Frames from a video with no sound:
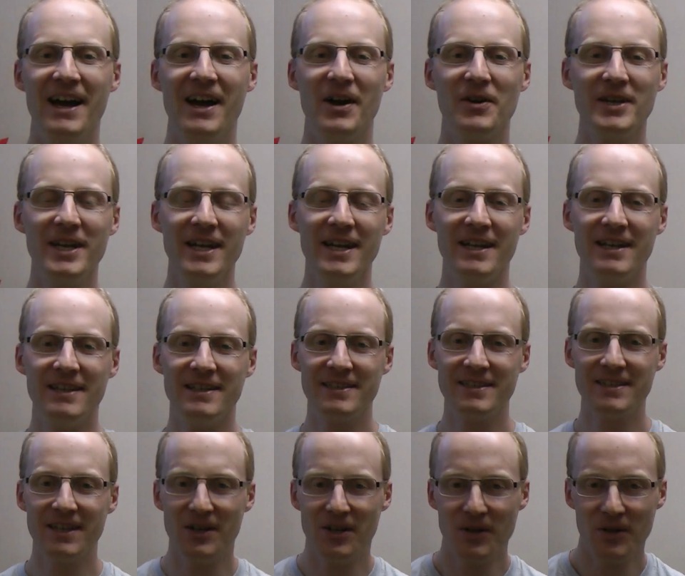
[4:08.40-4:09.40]
Okay,
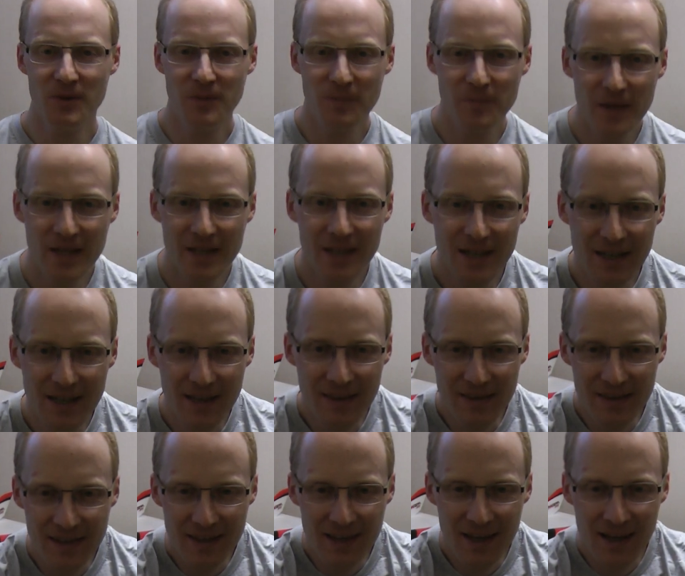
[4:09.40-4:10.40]
so uh,
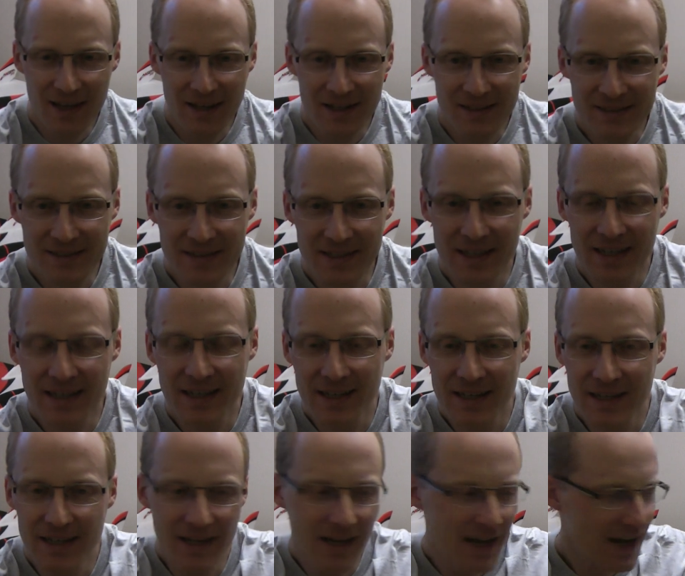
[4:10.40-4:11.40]
the other
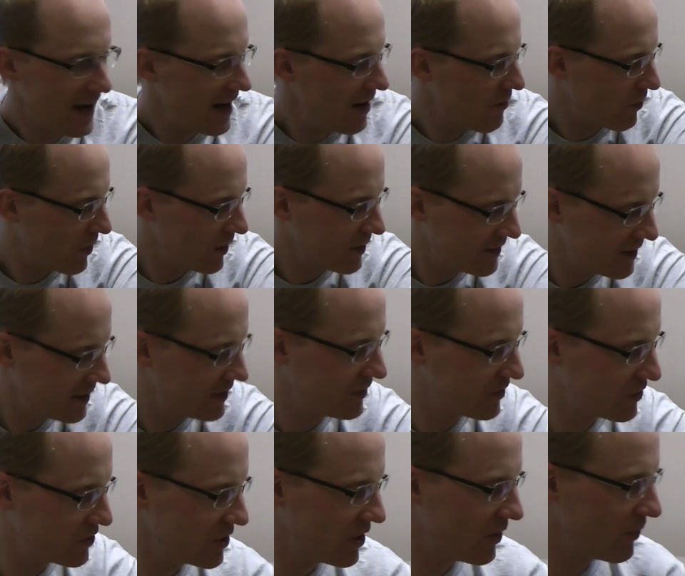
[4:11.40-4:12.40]
thing I wanted
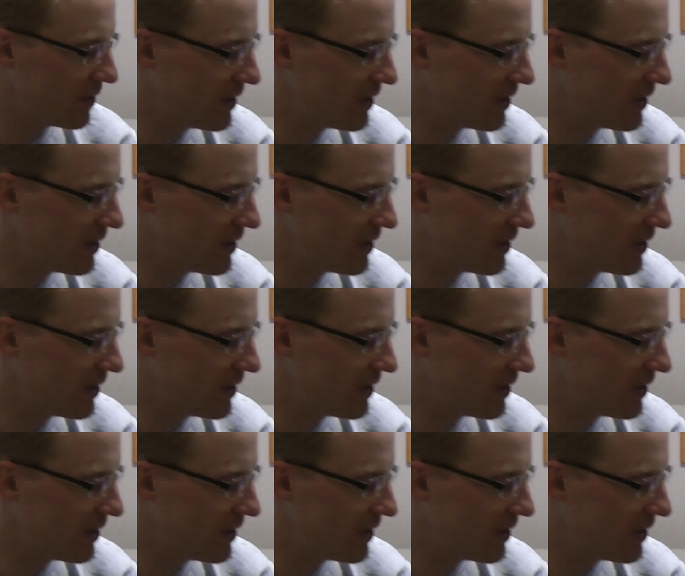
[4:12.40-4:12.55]
to show